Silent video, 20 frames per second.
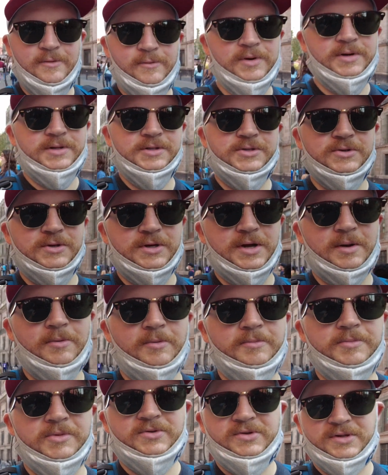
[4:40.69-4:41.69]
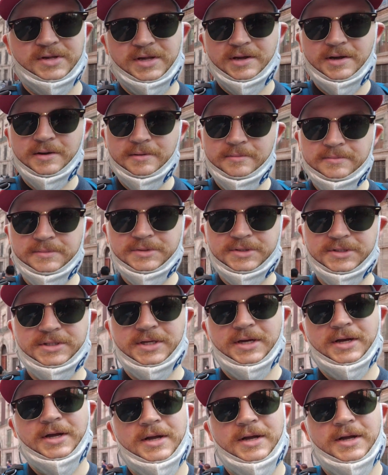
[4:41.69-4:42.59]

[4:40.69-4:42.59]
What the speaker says: went into a couple museums,